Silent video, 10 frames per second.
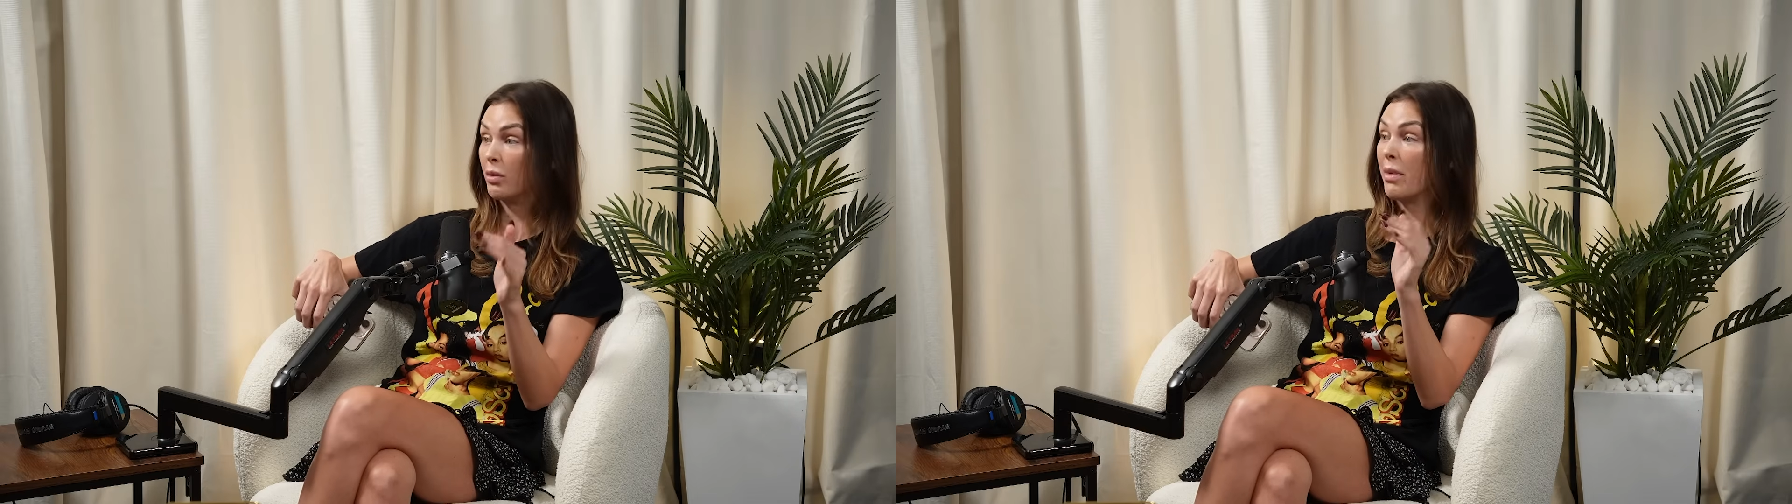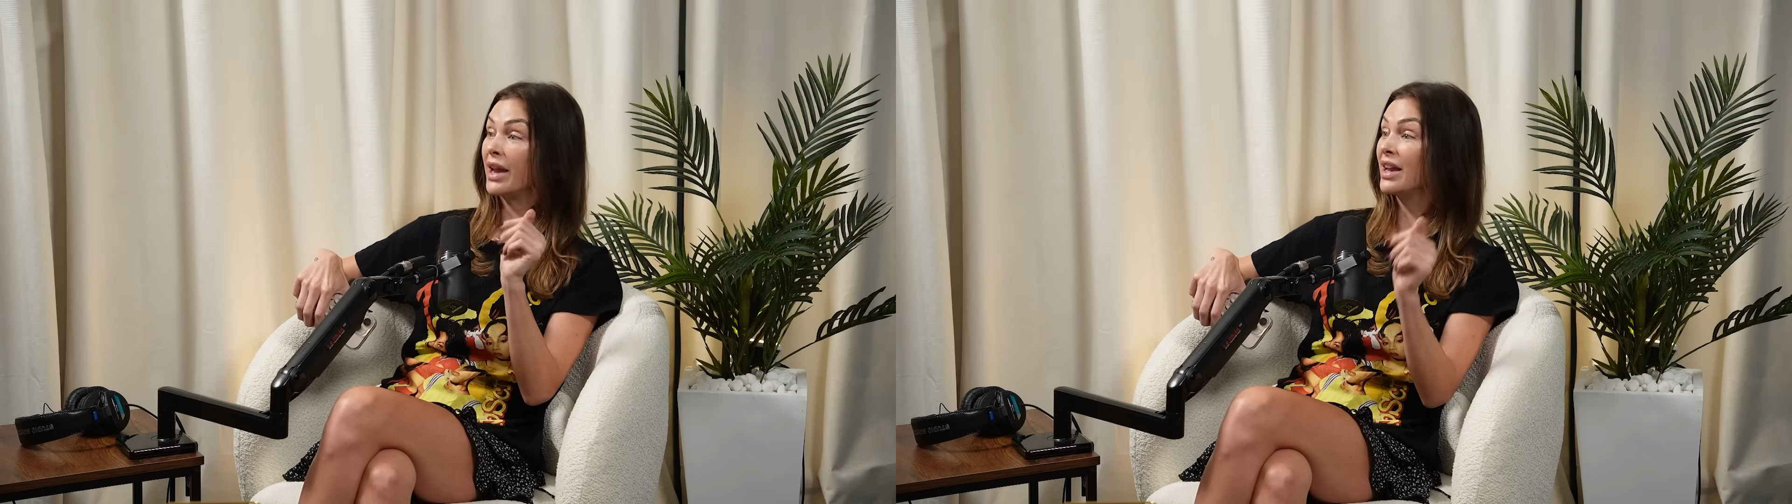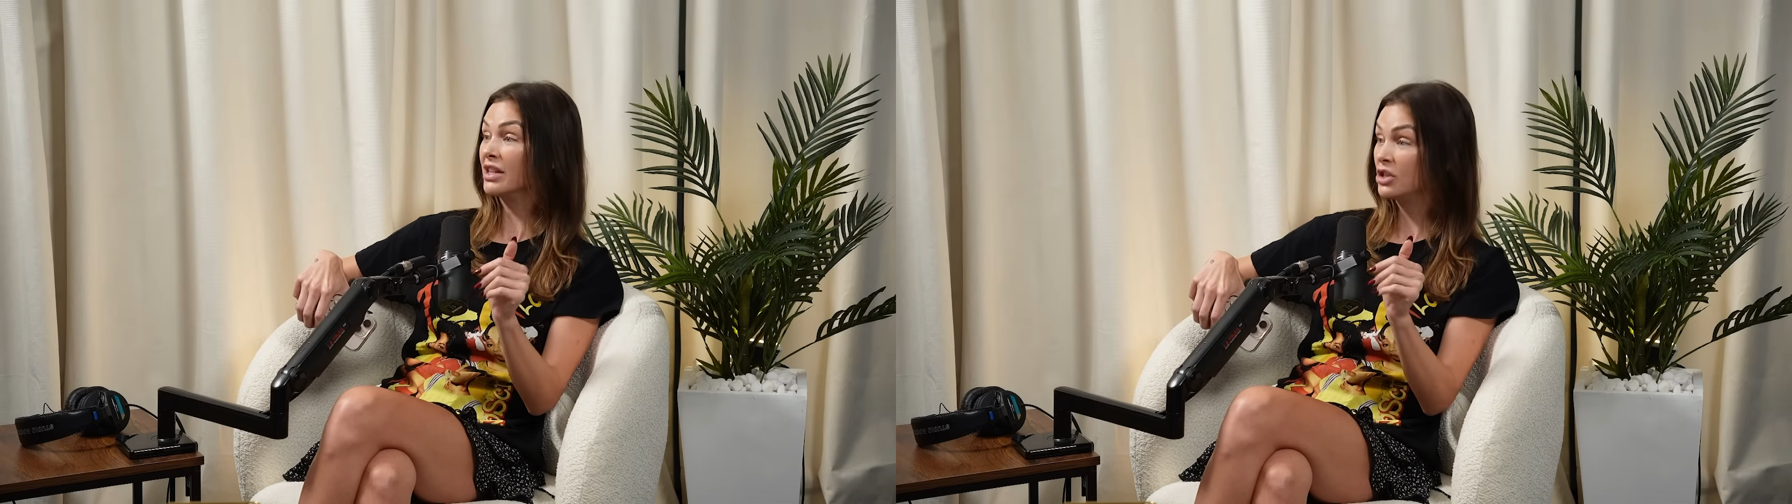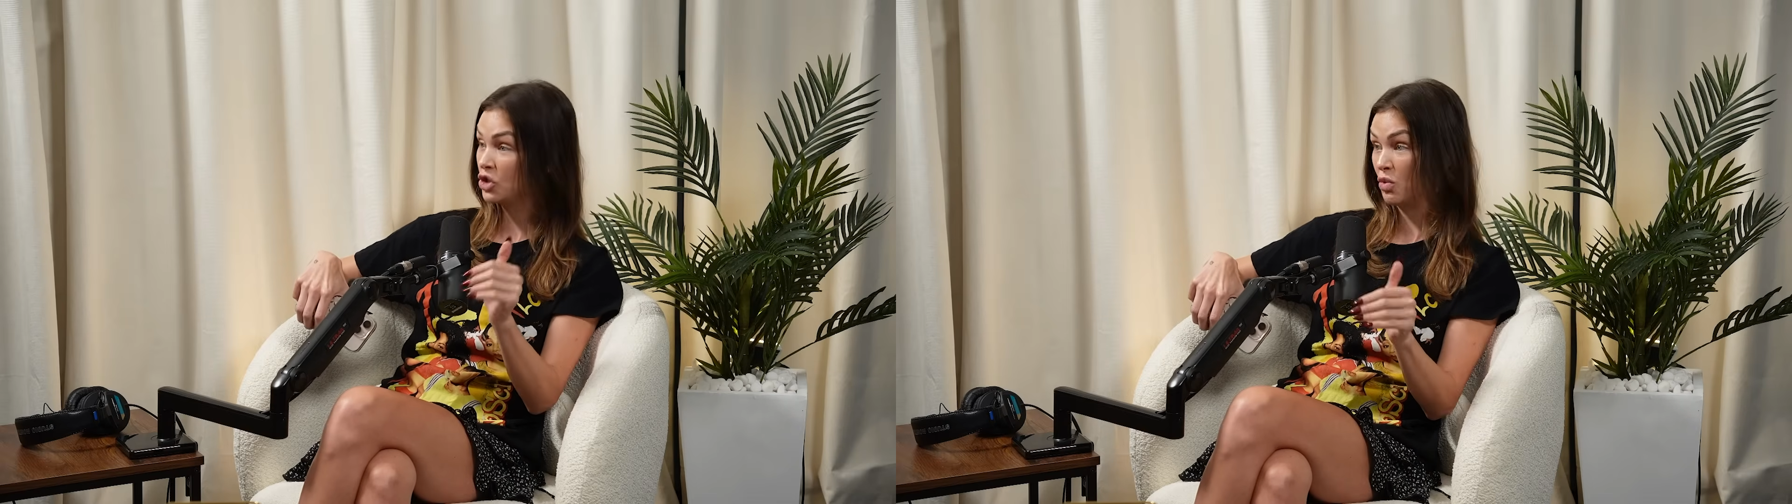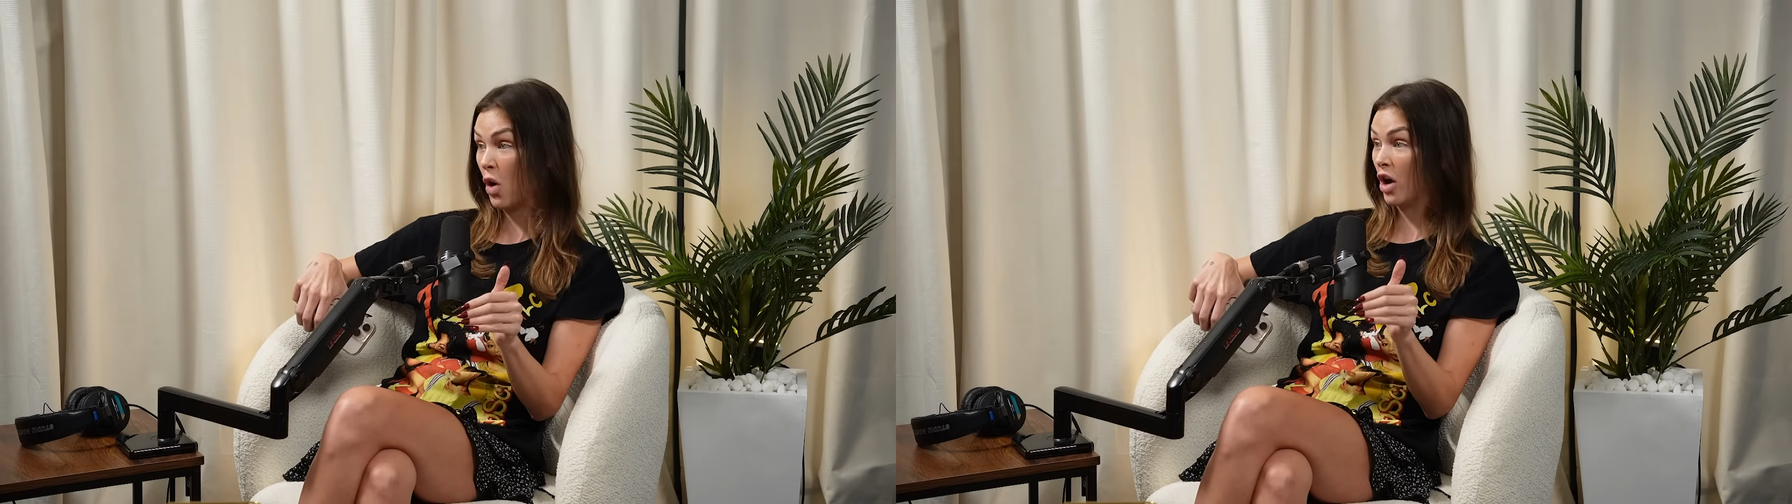my kids
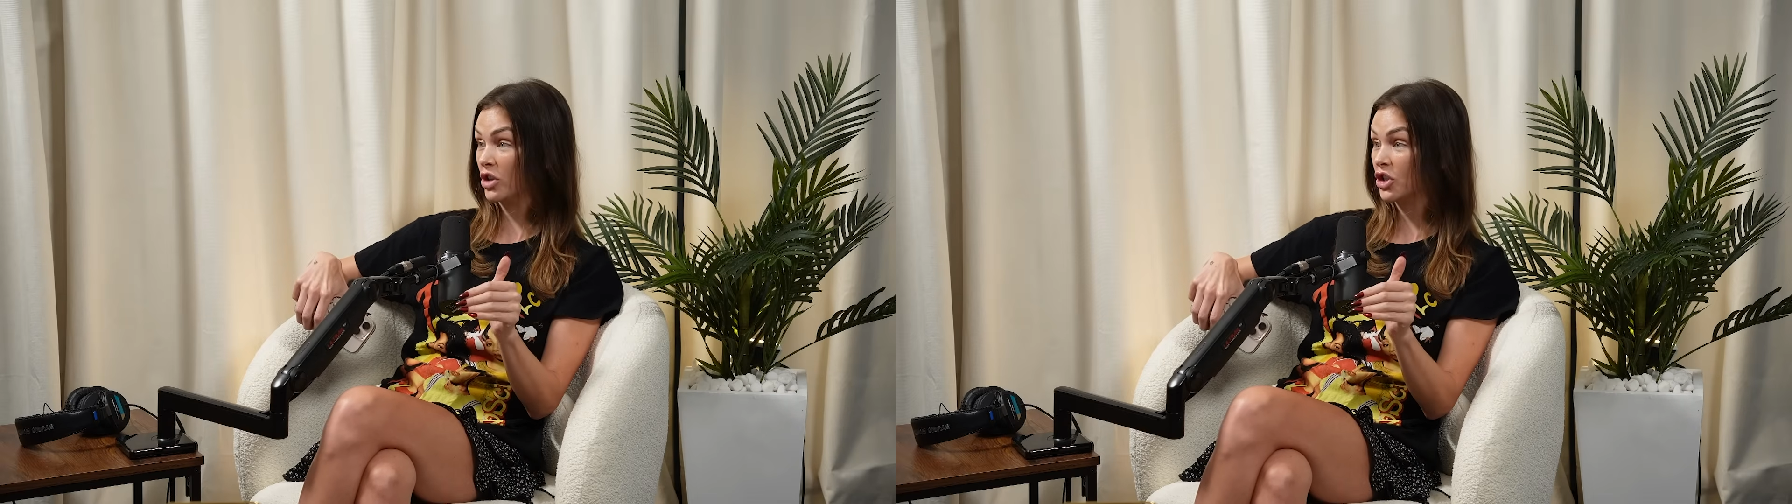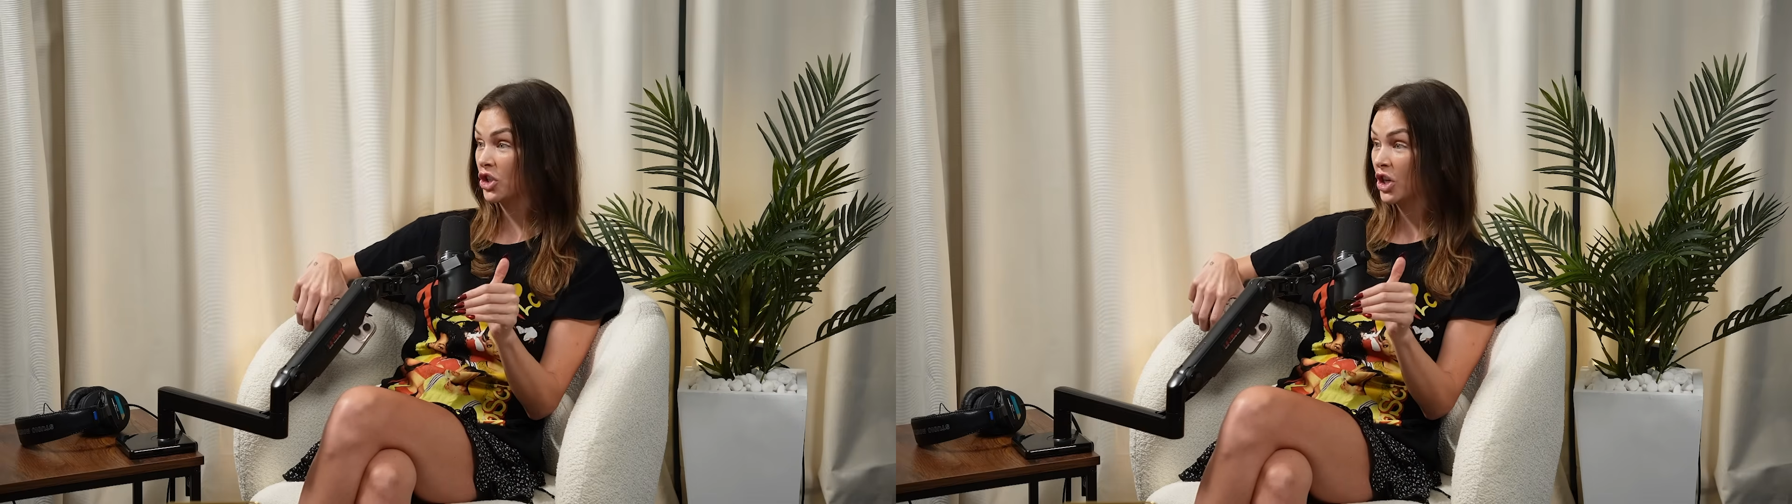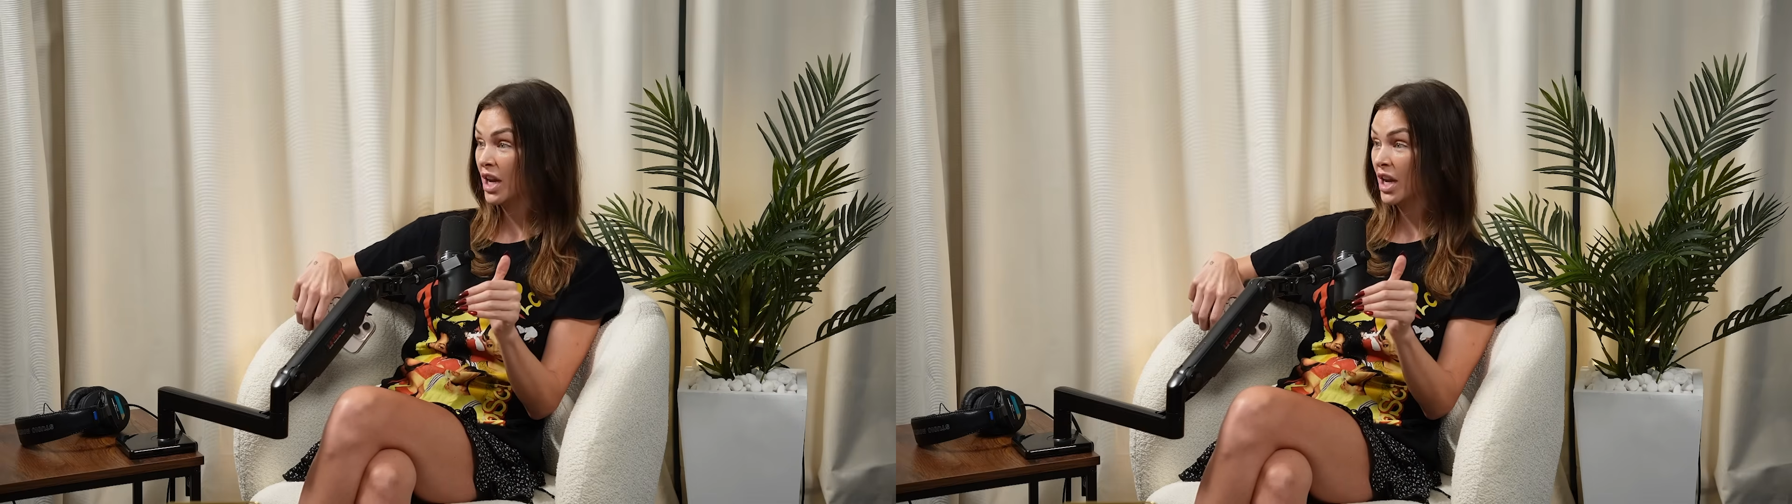to watch.